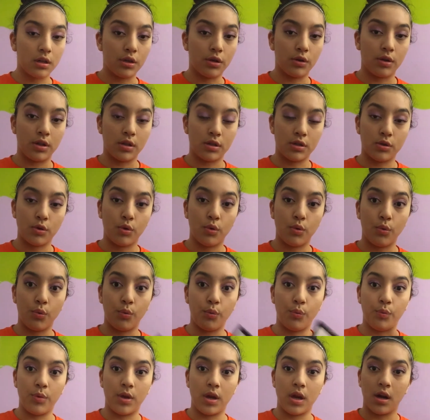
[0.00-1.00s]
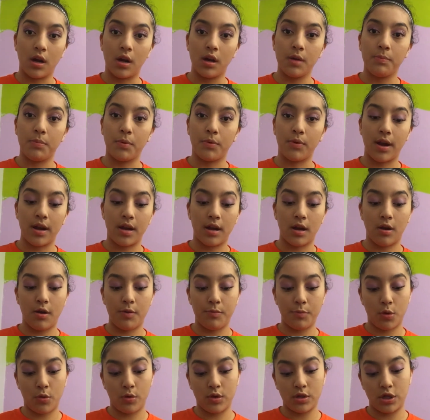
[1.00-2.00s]
I know that's weird, but right now
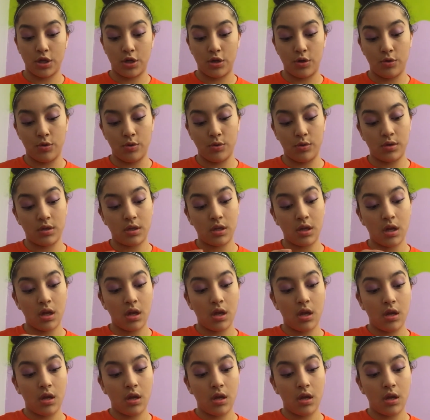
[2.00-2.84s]
I'm going to use